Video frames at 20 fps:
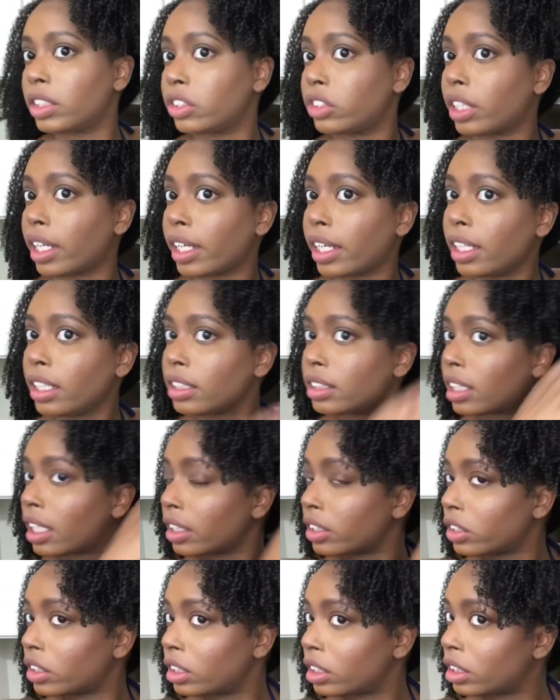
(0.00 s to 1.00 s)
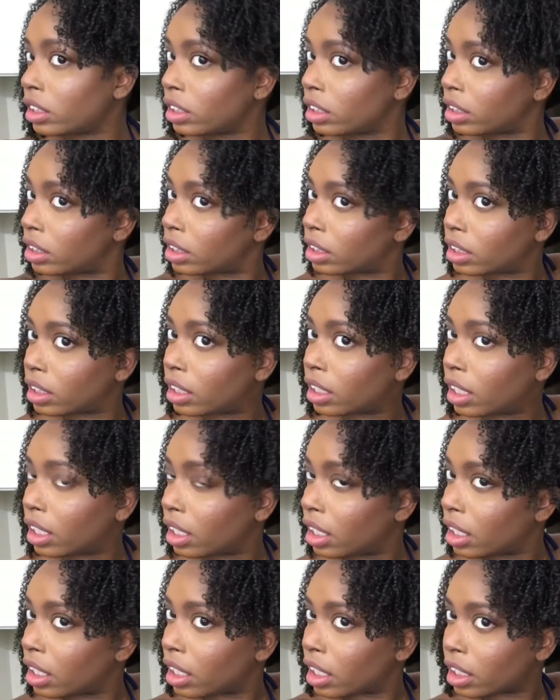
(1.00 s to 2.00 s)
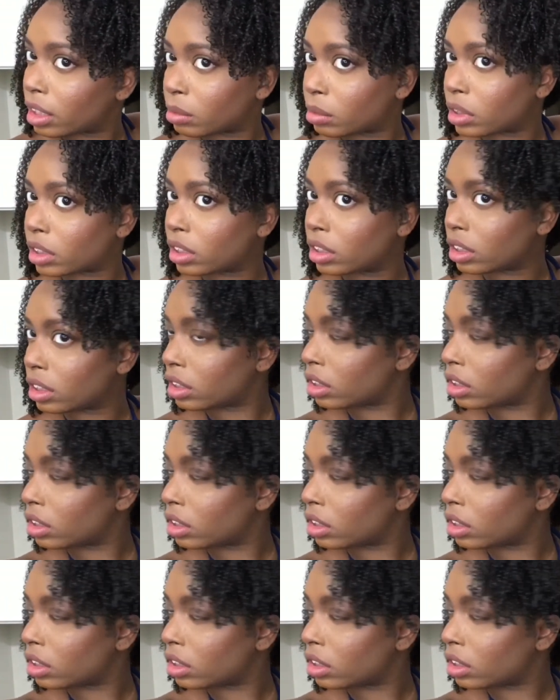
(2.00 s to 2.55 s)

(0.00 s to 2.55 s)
this gigantic section and I'm just going to